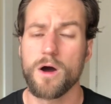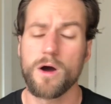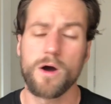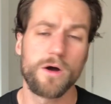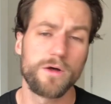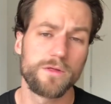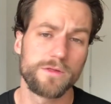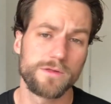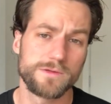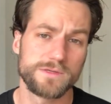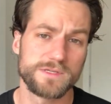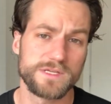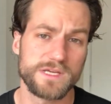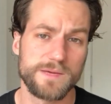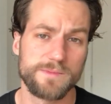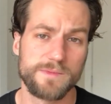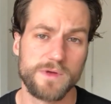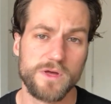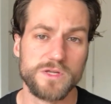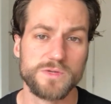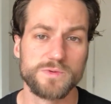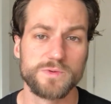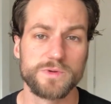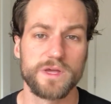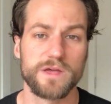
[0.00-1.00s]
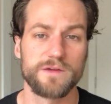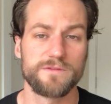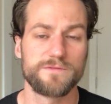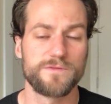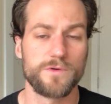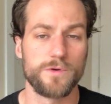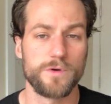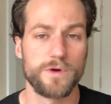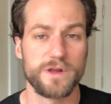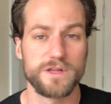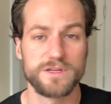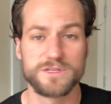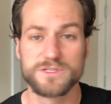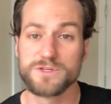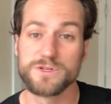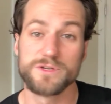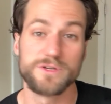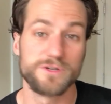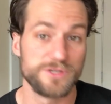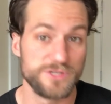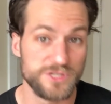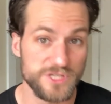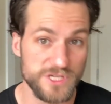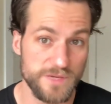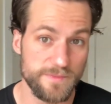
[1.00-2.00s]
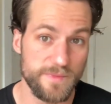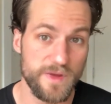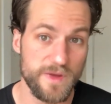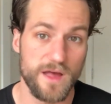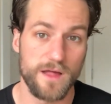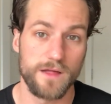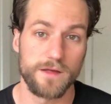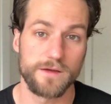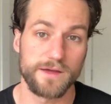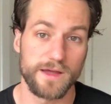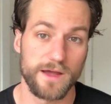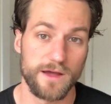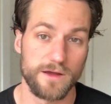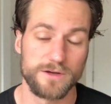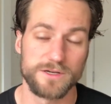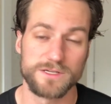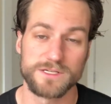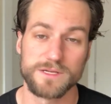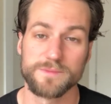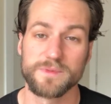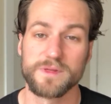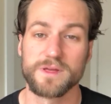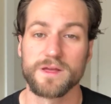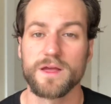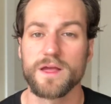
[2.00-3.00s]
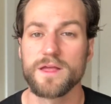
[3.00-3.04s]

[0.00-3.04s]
all those emails would get forwarded to your Gmail account or something,